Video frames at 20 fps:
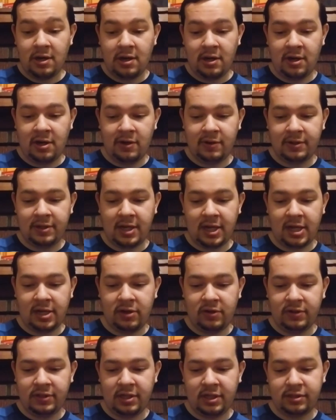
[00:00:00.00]
Okay, it
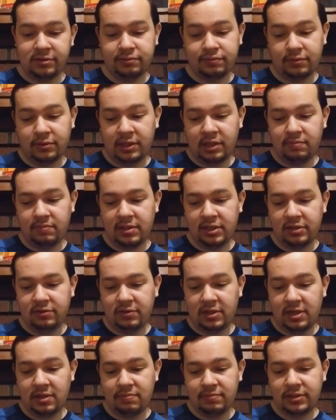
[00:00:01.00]
only has 40
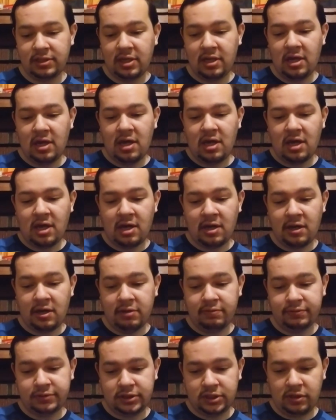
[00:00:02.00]
milligrams
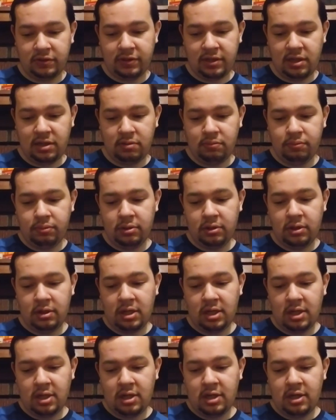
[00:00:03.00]
of sodium.
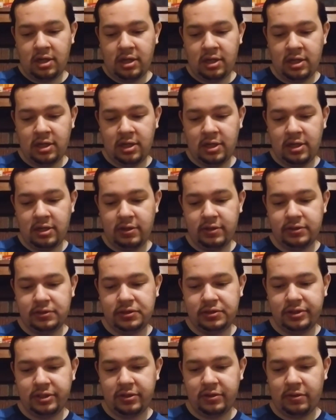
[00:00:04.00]
And
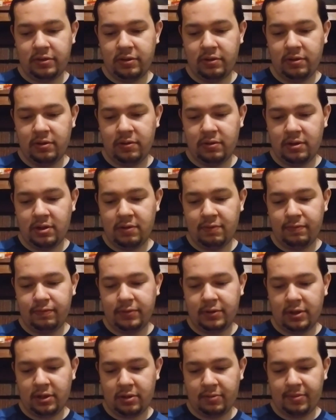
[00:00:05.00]
zero of
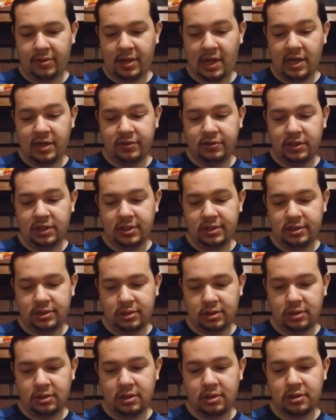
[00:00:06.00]
carbohydrates,
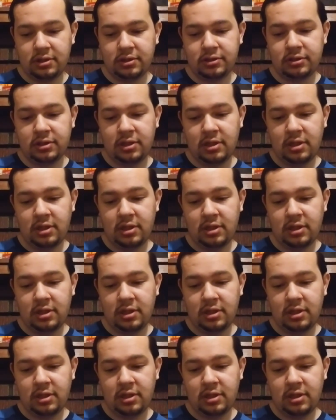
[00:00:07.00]
sugars.